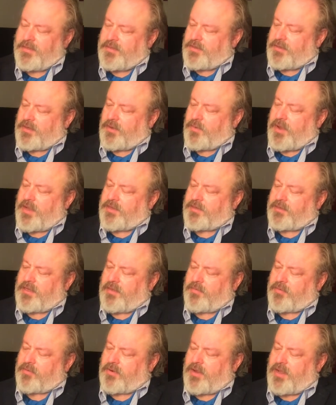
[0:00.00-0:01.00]
Now, why is it
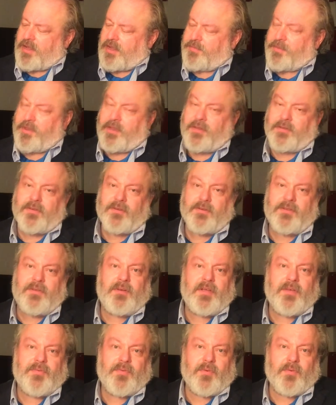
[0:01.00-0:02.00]
double rye? Because there's two
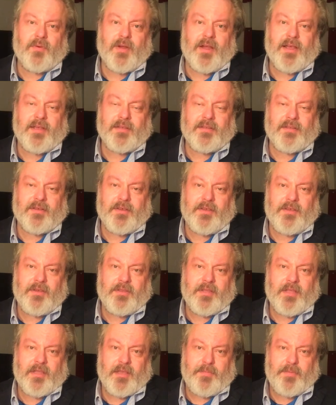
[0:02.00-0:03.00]
different ryes that they,
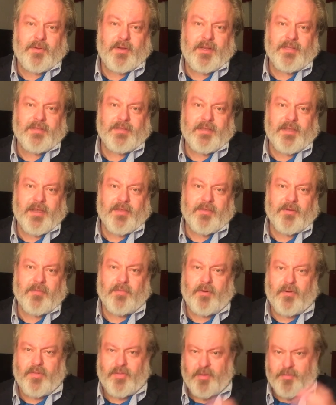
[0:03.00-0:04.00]
that they put in together.
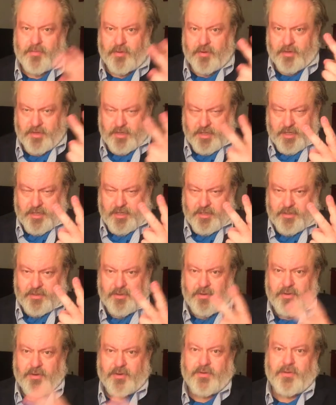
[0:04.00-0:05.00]
Both of them are
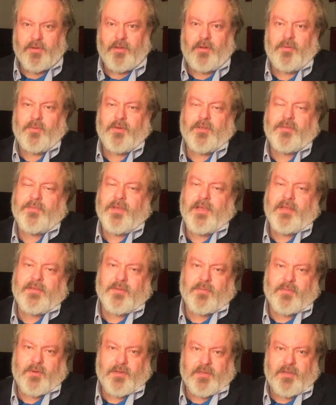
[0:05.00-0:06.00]
two years old, which makes
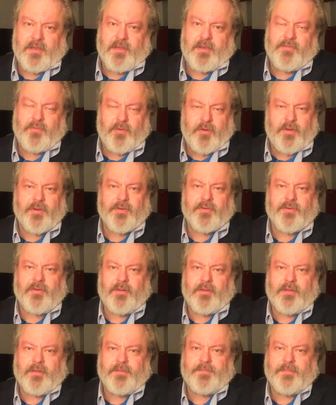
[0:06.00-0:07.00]
the whiskey four years
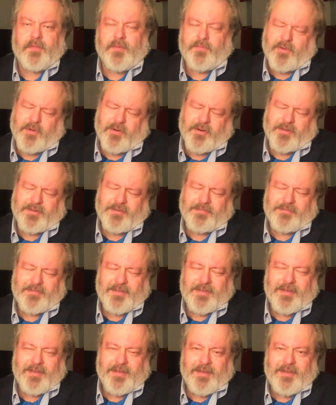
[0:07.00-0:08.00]
old, of course.
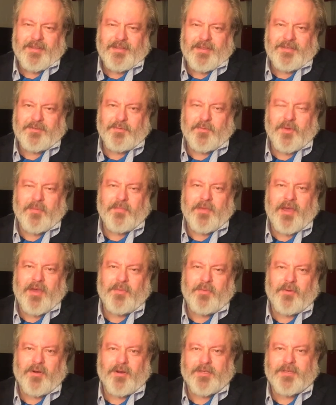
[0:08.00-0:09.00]
That's the way
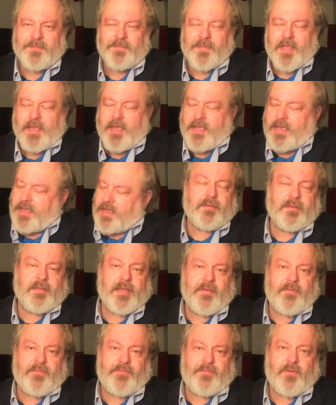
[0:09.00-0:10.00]
math works. They
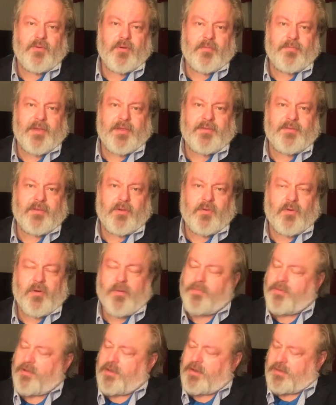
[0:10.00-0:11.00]
have four basic core
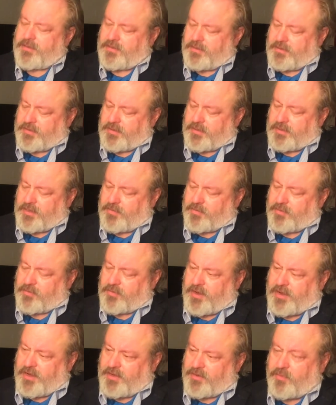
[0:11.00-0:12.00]
products, and the double
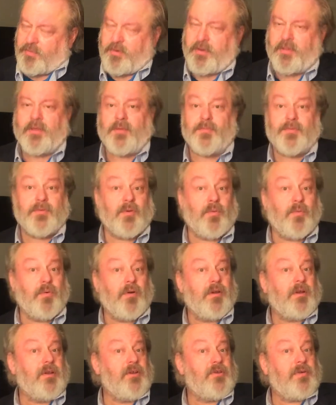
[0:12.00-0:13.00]
rye is one of them, so we're
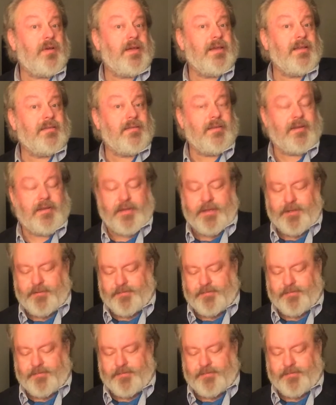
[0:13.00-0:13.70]
going to try it today.